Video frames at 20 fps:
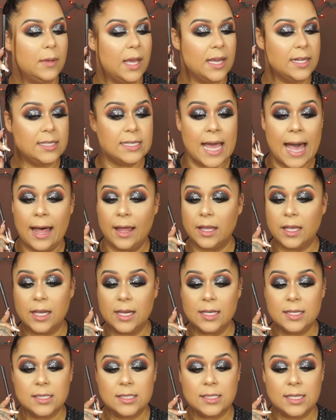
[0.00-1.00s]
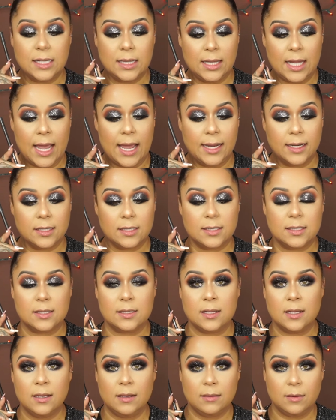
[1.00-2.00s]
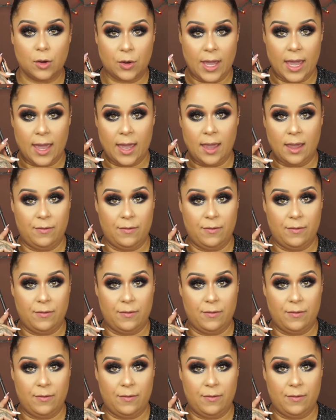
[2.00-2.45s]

Italia Deluxe, okay?